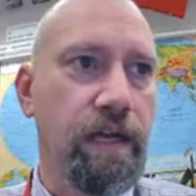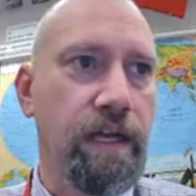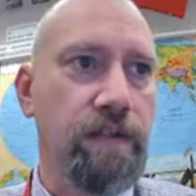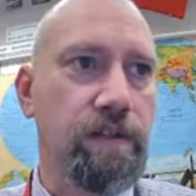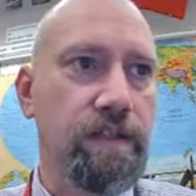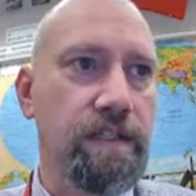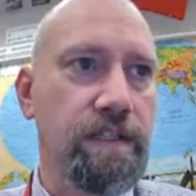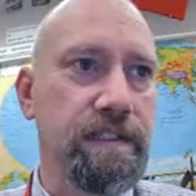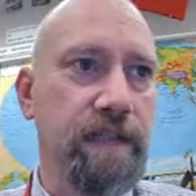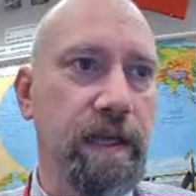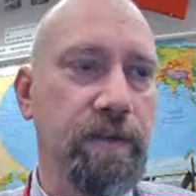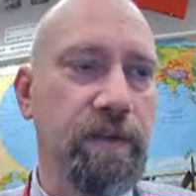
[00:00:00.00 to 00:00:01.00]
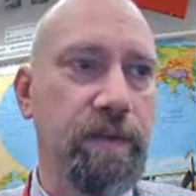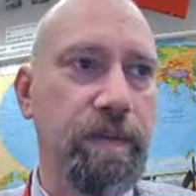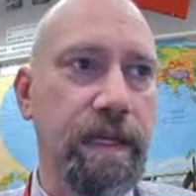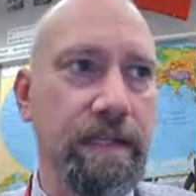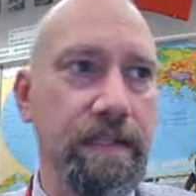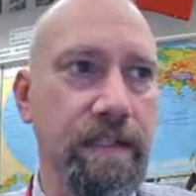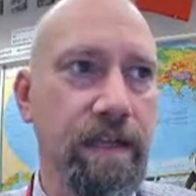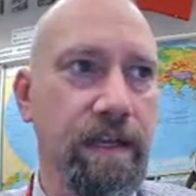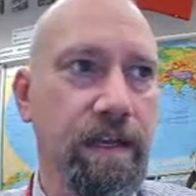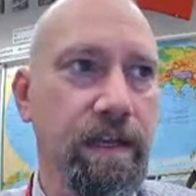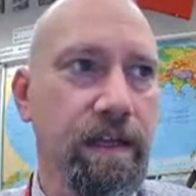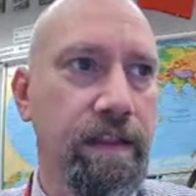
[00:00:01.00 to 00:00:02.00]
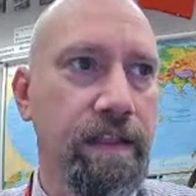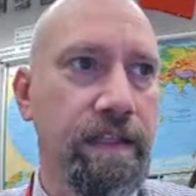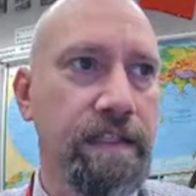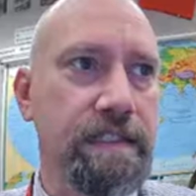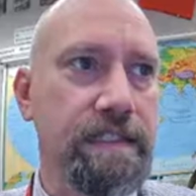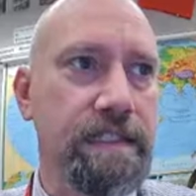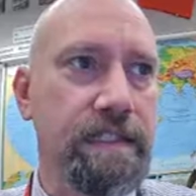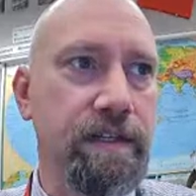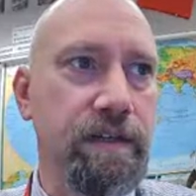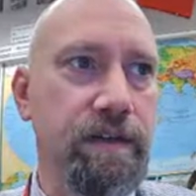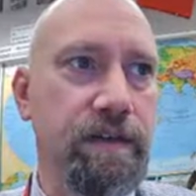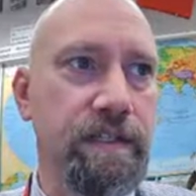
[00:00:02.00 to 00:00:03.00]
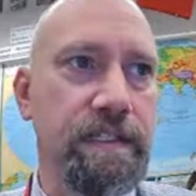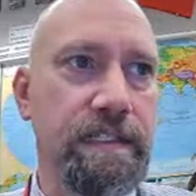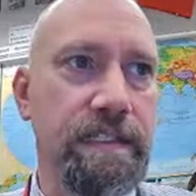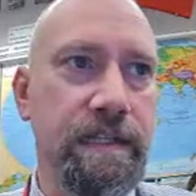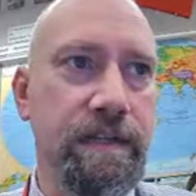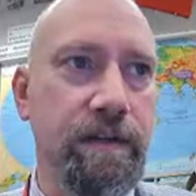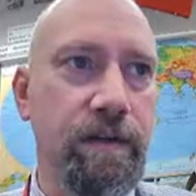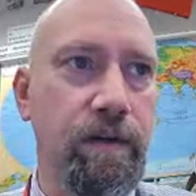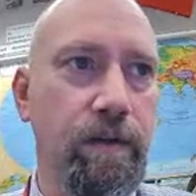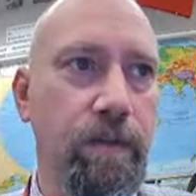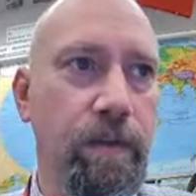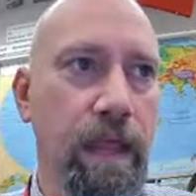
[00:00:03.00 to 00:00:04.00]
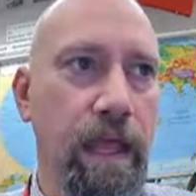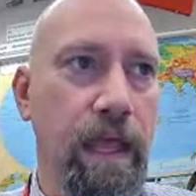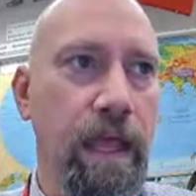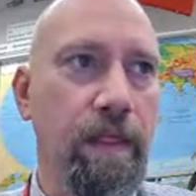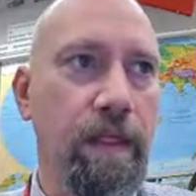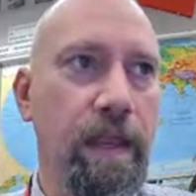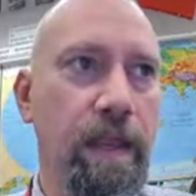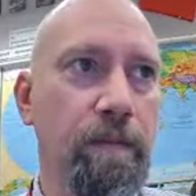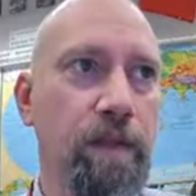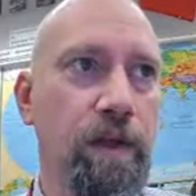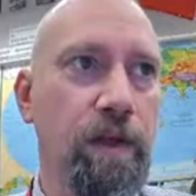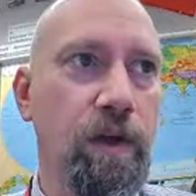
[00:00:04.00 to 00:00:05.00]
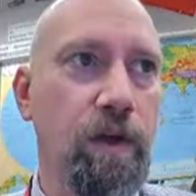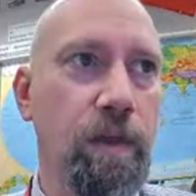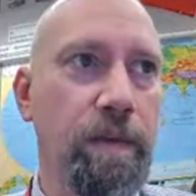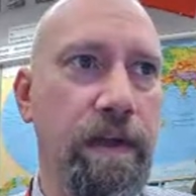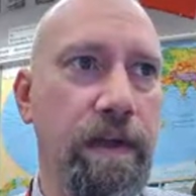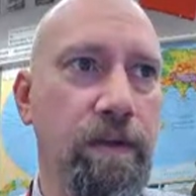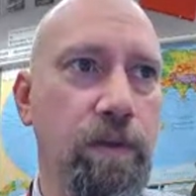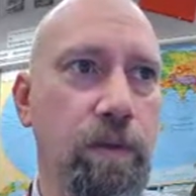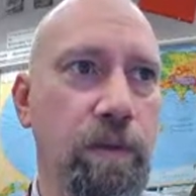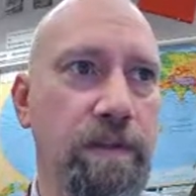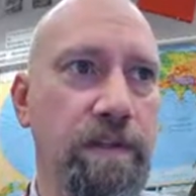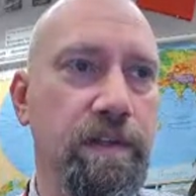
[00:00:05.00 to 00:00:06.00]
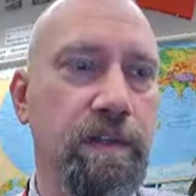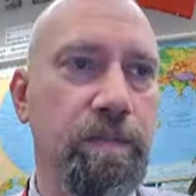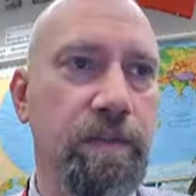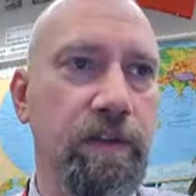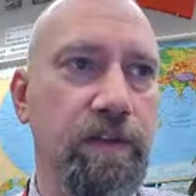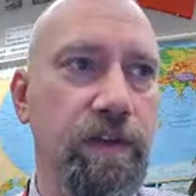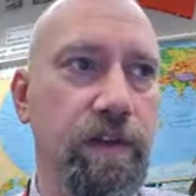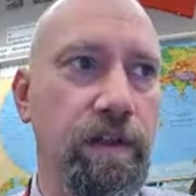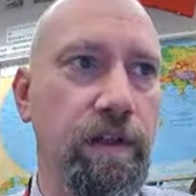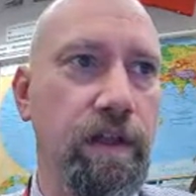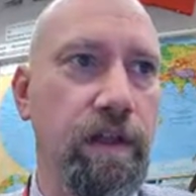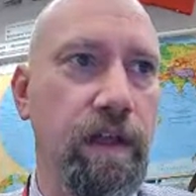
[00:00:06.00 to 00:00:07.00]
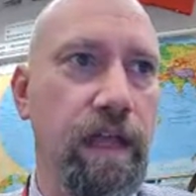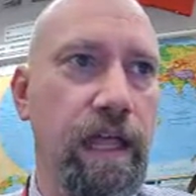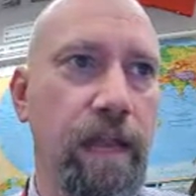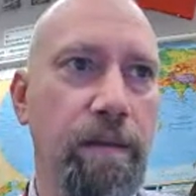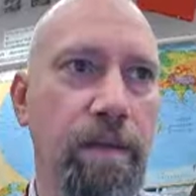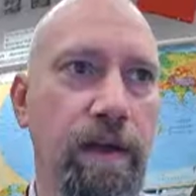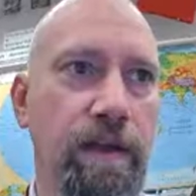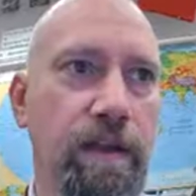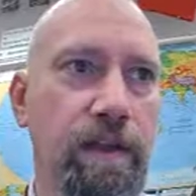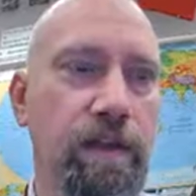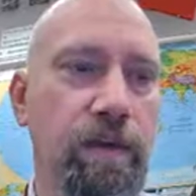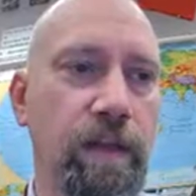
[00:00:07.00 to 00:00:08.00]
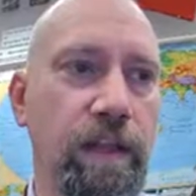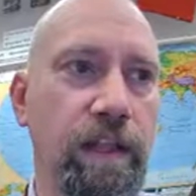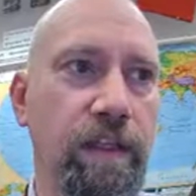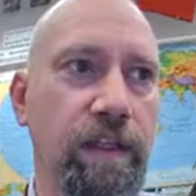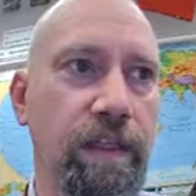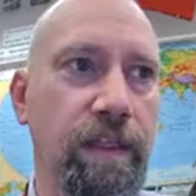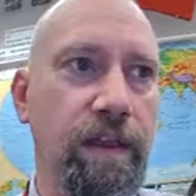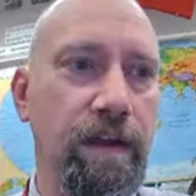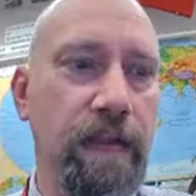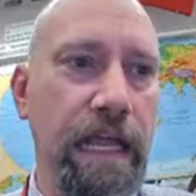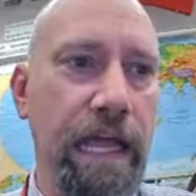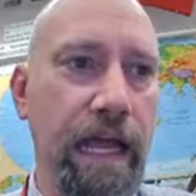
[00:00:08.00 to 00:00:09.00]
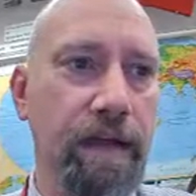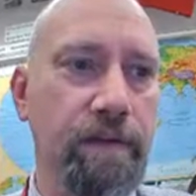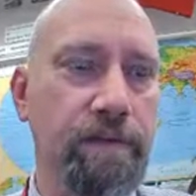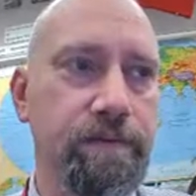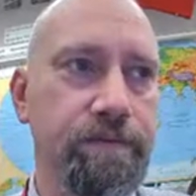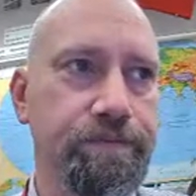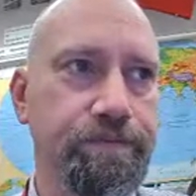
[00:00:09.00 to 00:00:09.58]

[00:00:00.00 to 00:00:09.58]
Okay, so this is double spaced. This is zero. This is zero. And then I'm going to go up here to where it says special, and I'm not going to do anything there yet.